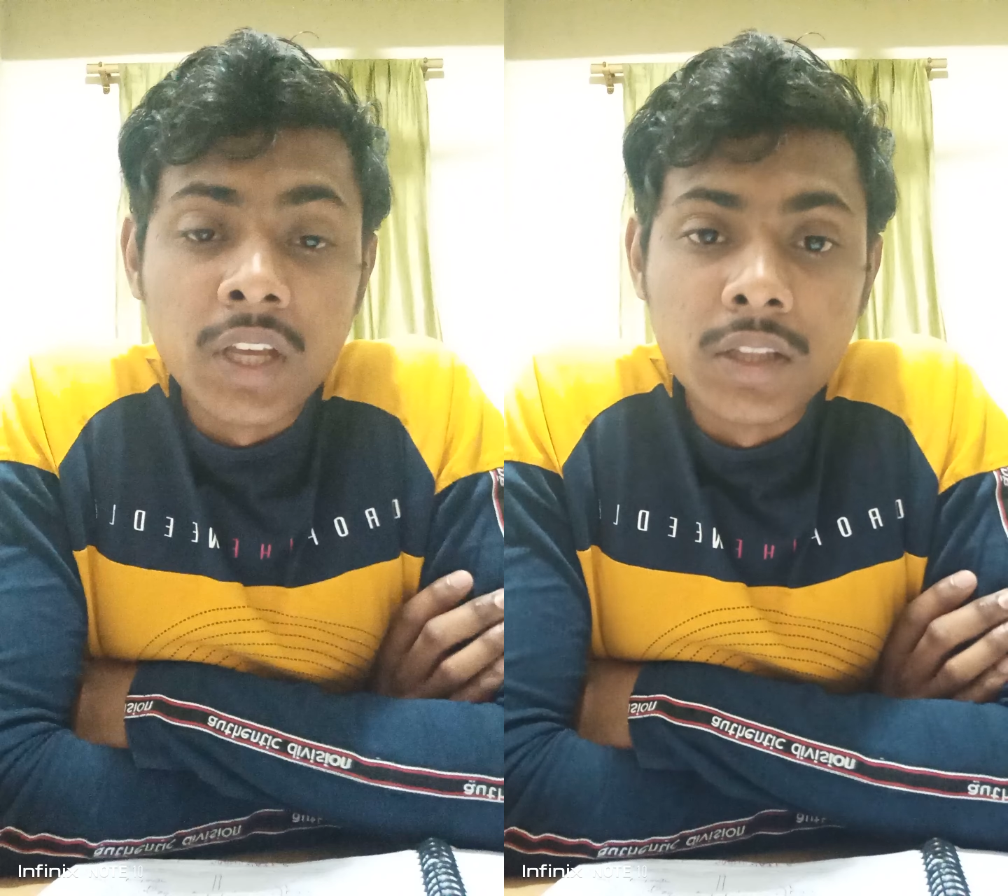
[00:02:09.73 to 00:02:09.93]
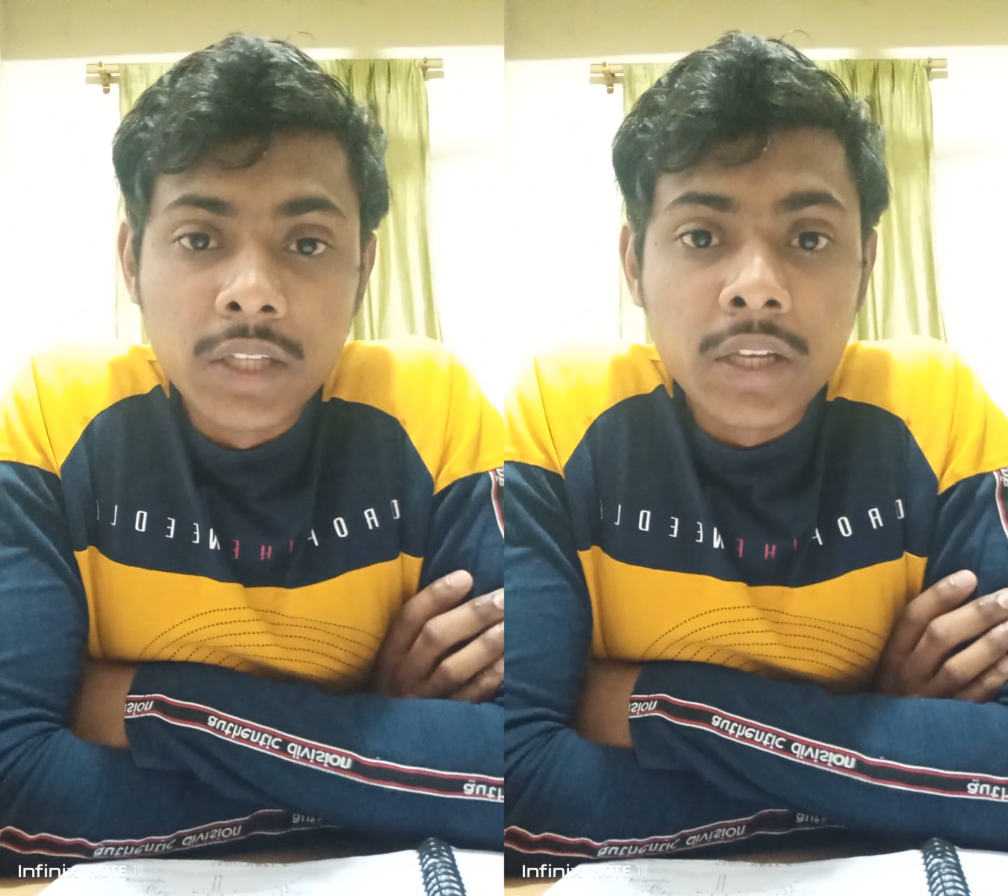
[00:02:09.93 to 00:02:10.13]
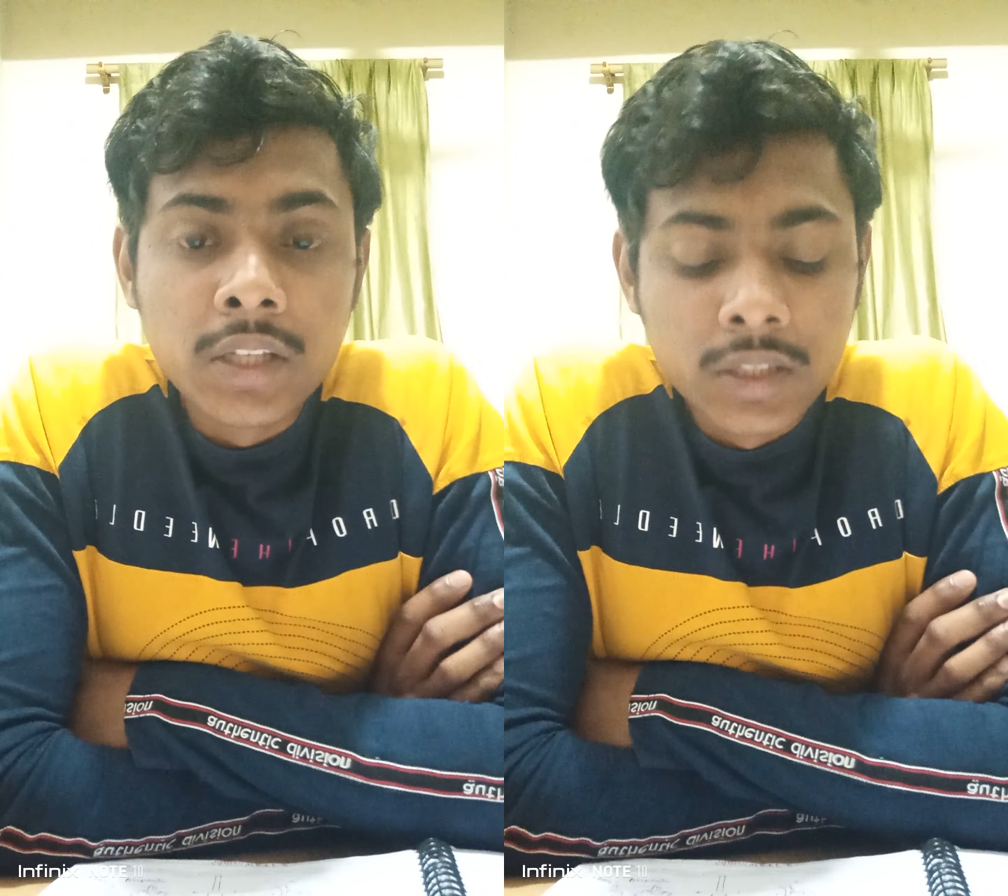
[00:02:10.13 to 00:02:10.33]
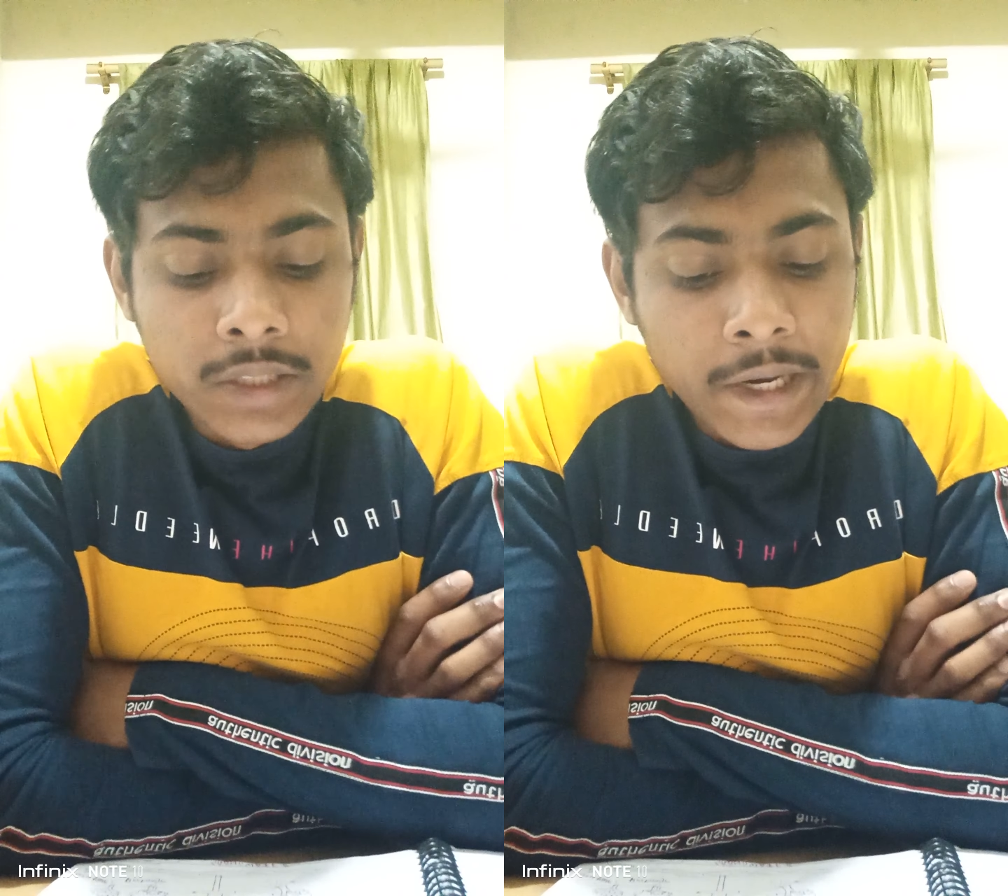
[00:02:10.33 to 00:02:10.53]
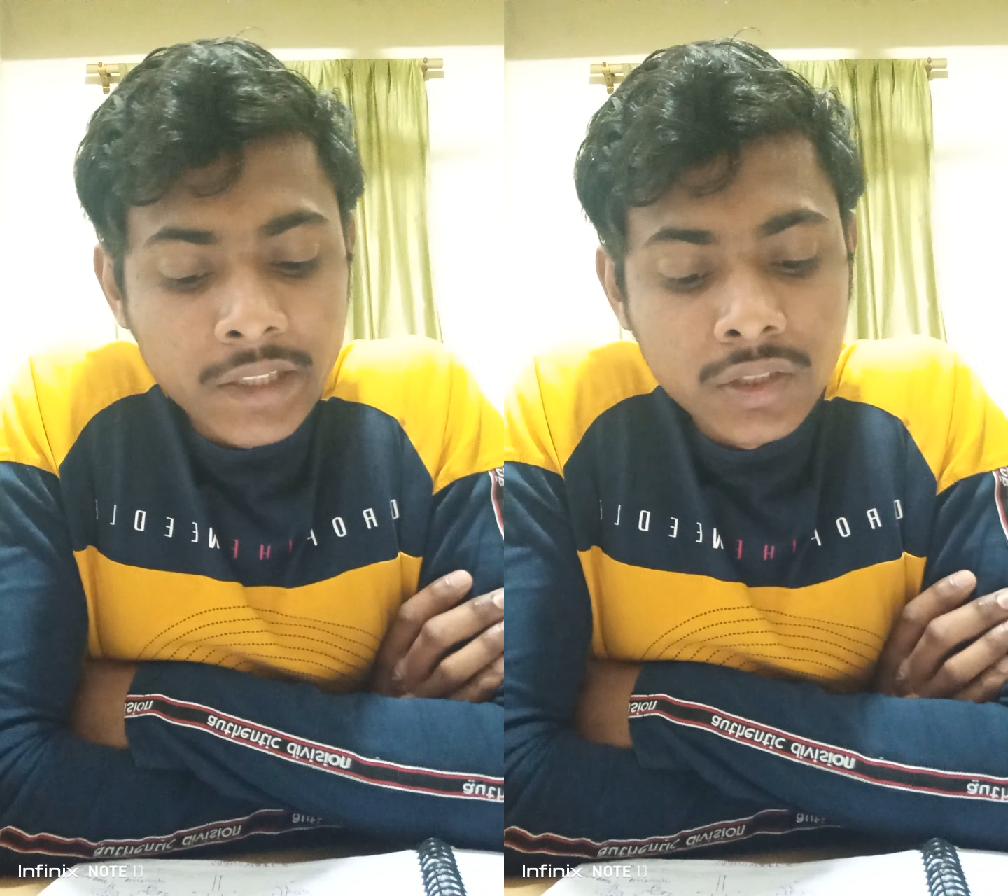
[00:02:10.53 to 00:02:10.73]

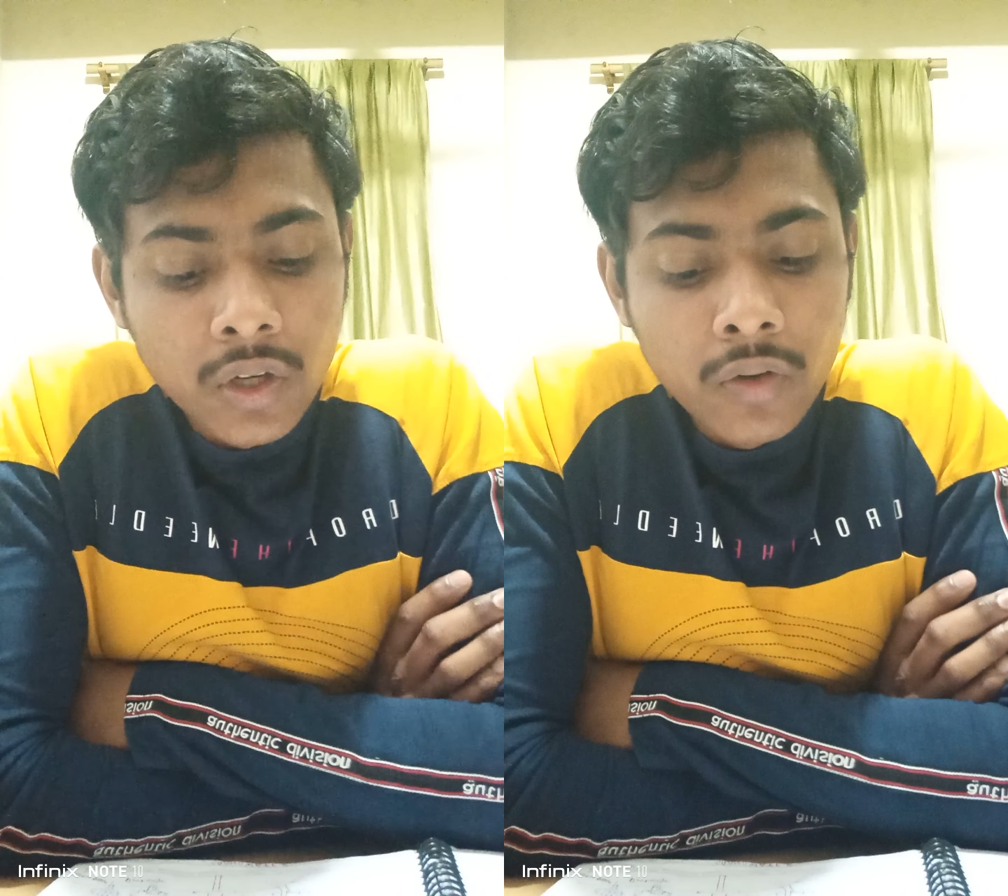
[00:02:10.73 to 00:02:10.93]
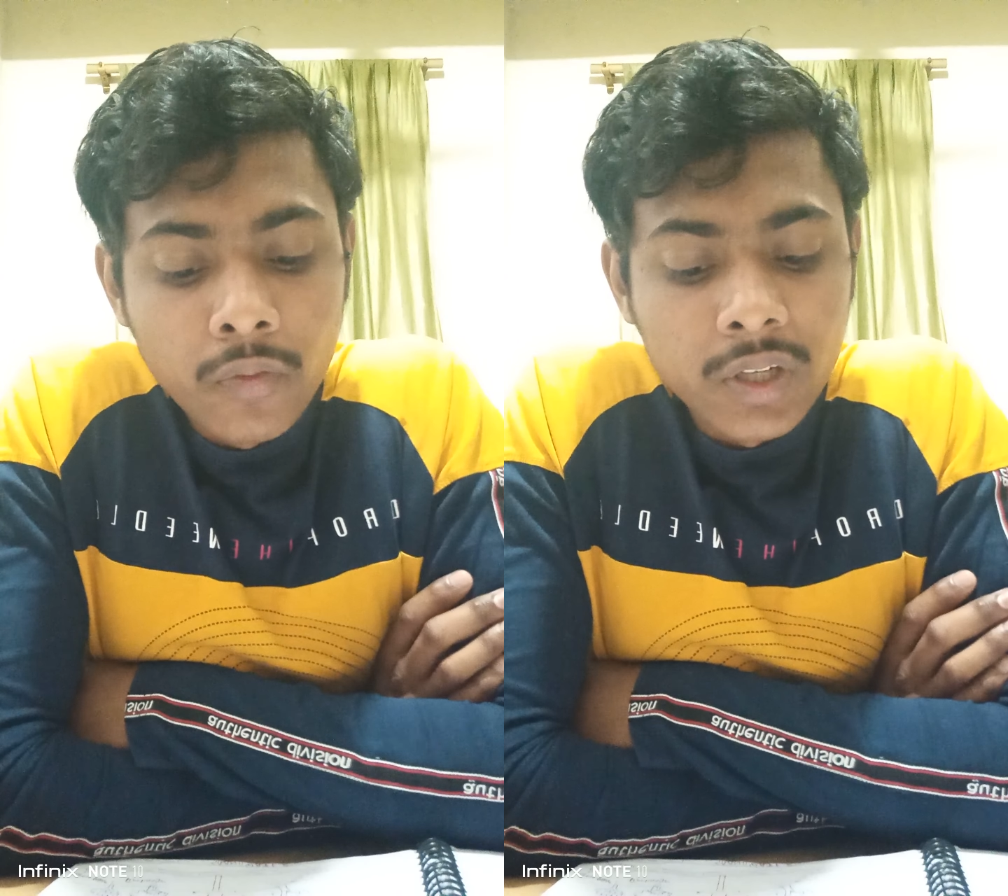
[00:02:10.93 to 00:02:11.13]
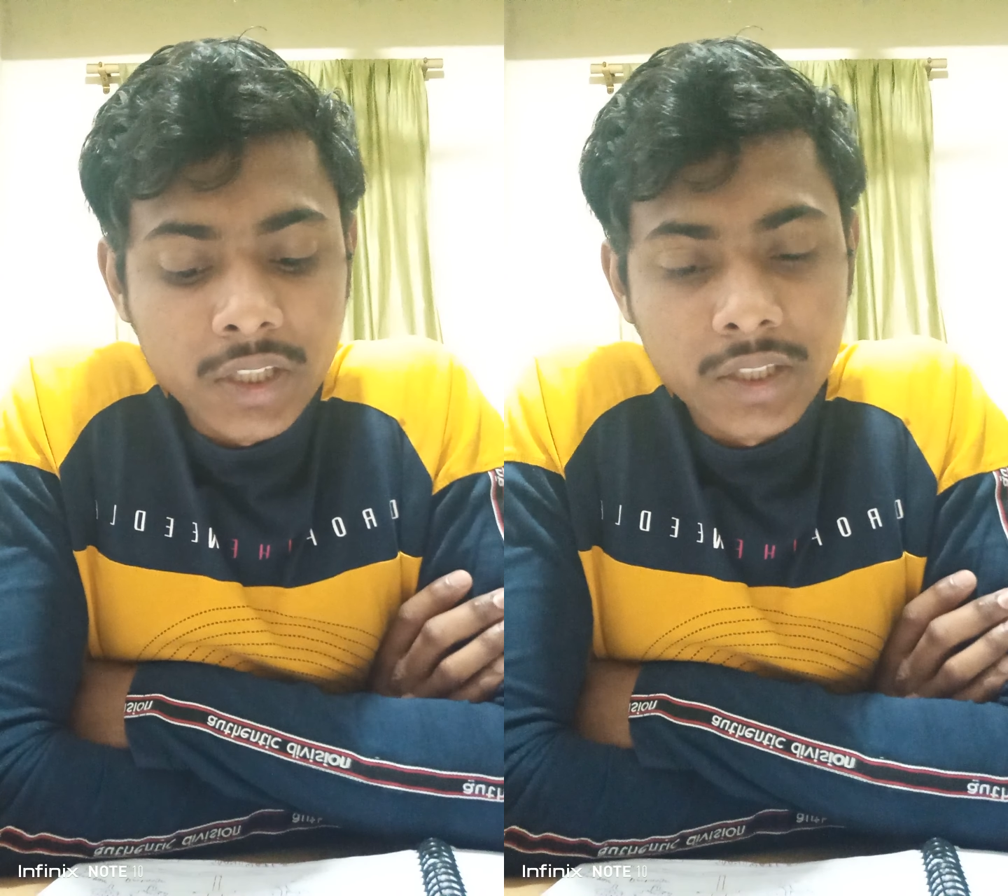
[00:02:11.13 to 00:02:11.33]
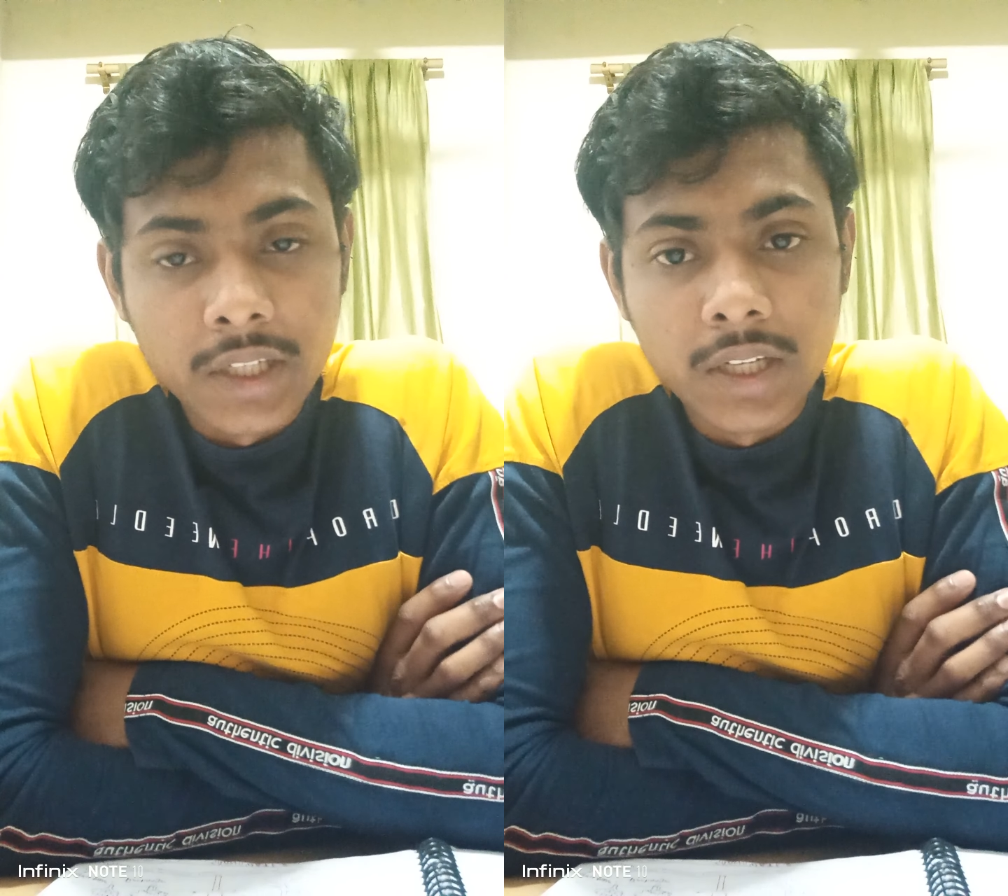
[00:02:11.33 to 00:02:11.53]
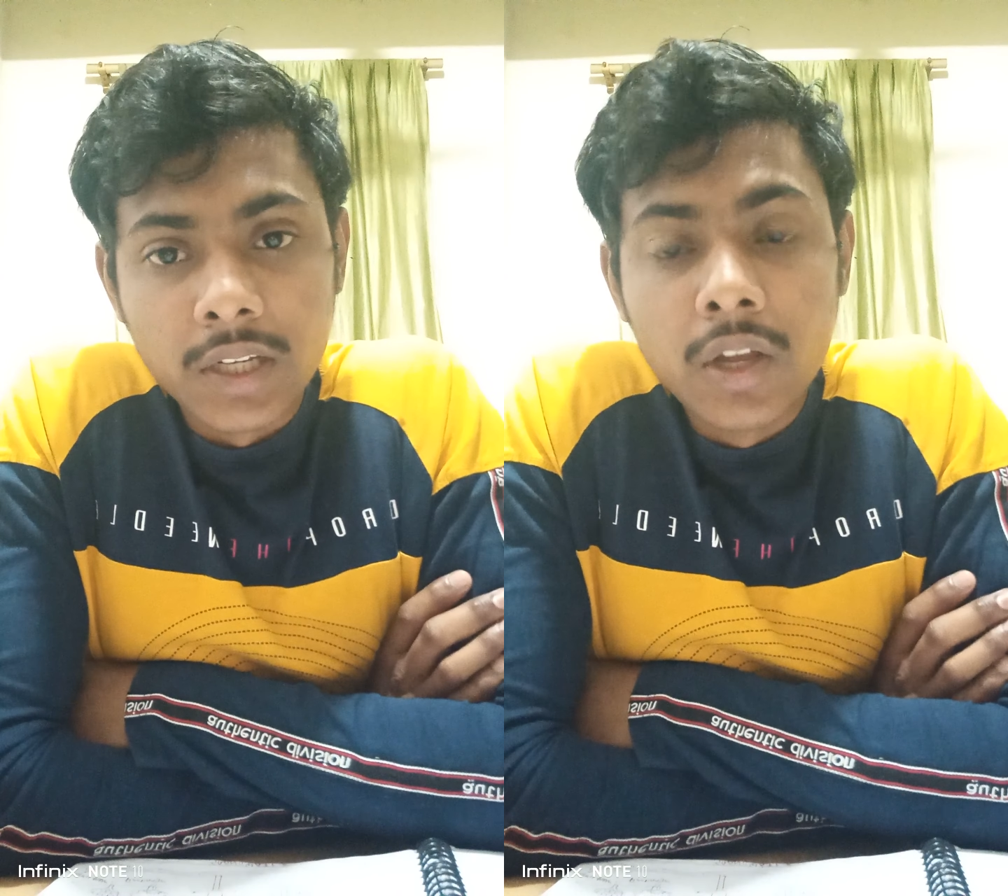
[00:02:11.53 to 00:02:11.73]
That's called water
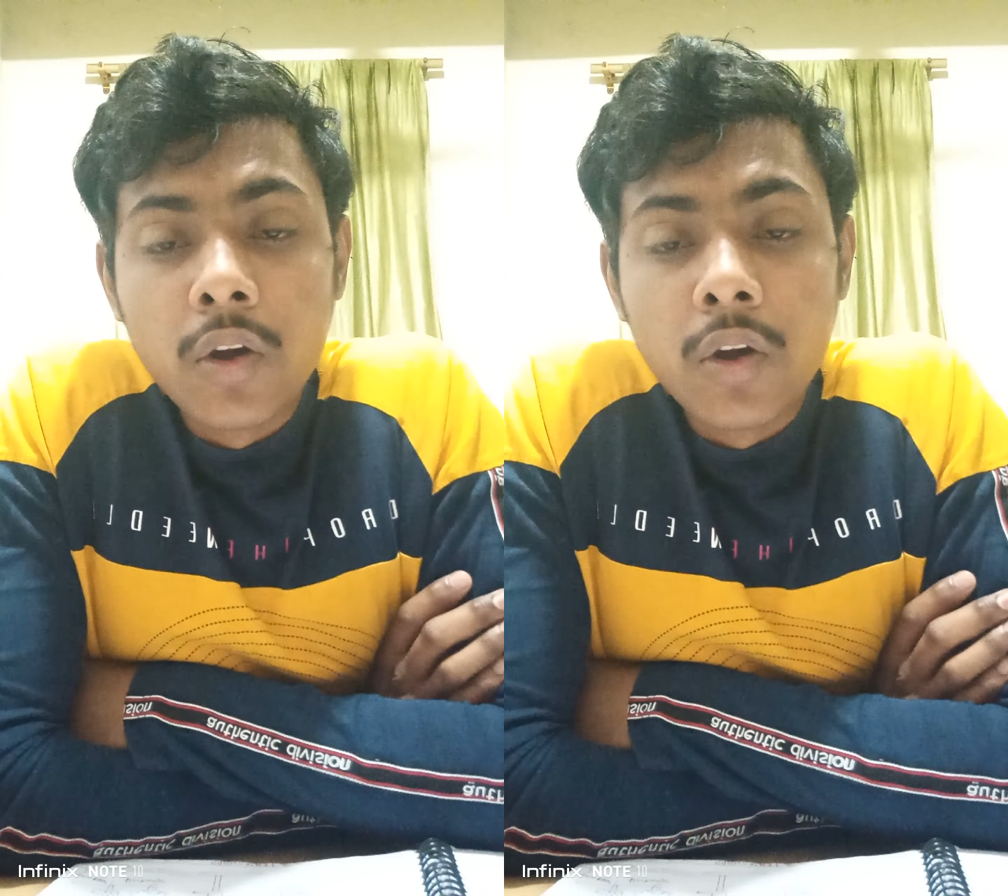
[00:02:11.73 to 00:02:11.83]
cycle.